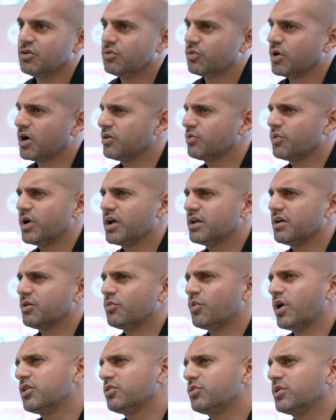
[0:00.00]

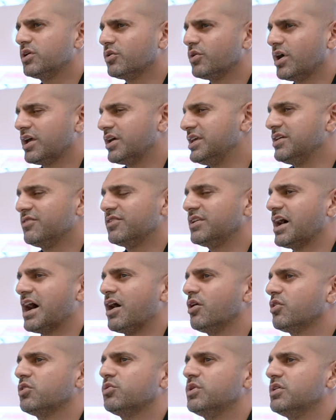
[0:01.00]
Why do we even,
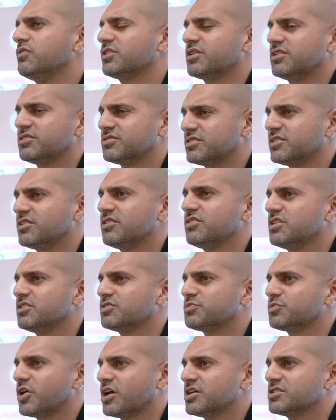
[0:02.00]
how can we even consider
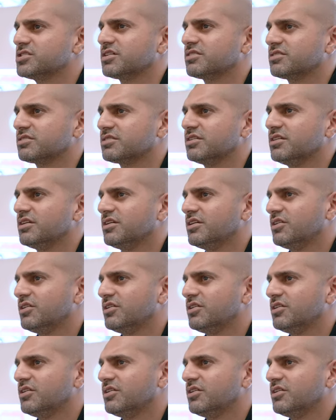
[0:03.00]
these projects